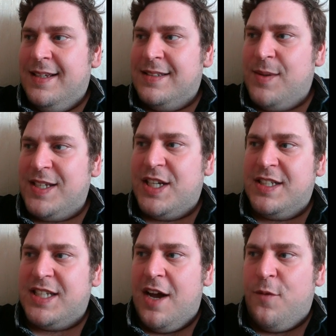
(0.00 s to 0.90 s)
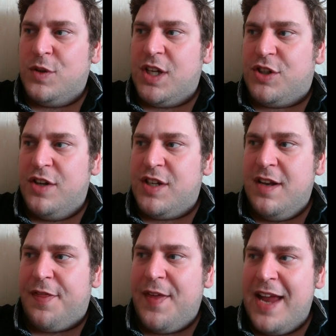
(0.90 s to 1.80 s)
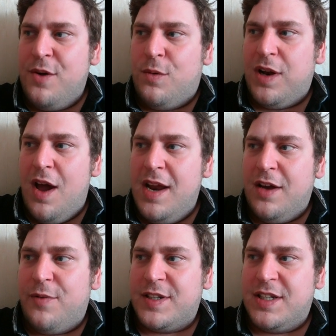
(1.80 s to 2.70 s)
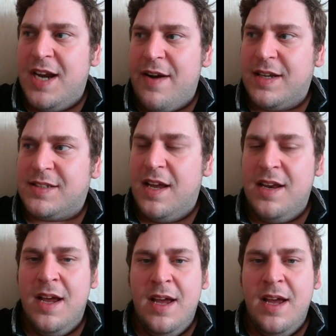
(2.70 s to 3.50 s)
So as you can see, I've also chosen Nathaniel Klein and Christian Eriksen.